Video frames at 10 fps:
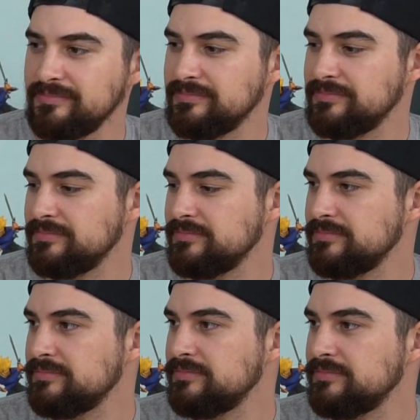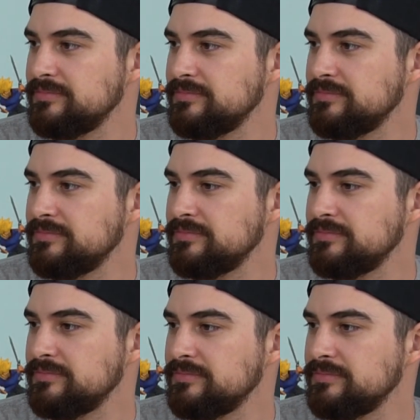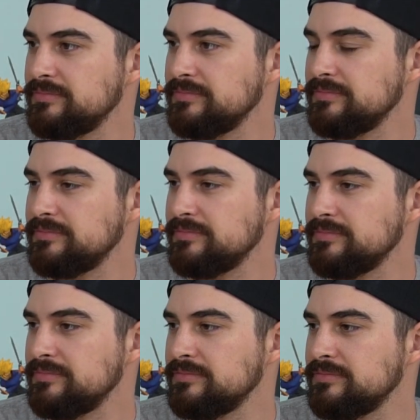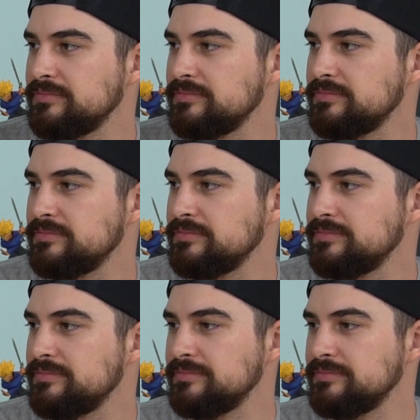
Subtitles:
(silent)